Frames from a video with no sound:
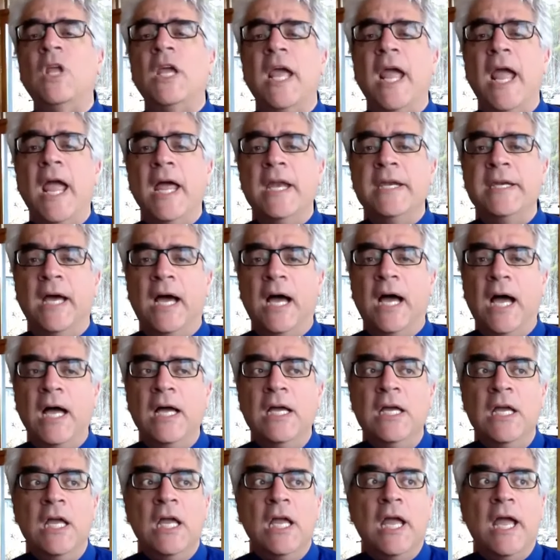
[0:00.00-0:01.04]
and.
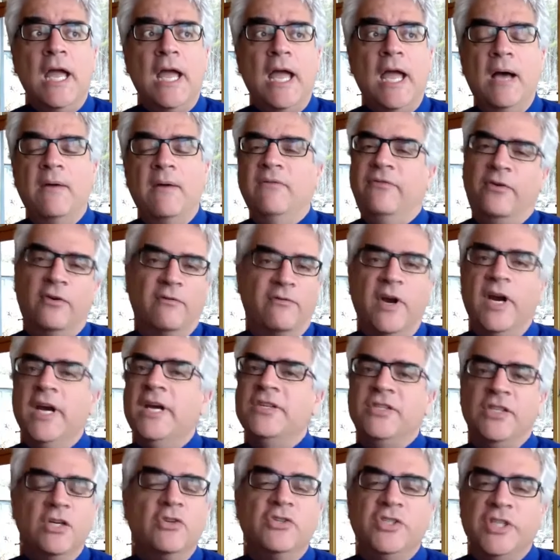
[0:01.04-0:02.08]
Uh, uh, for
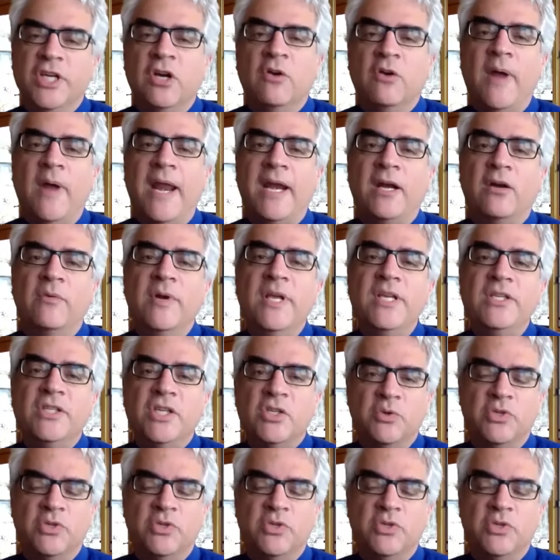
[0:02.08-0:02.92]
various idiosyncratic reasons,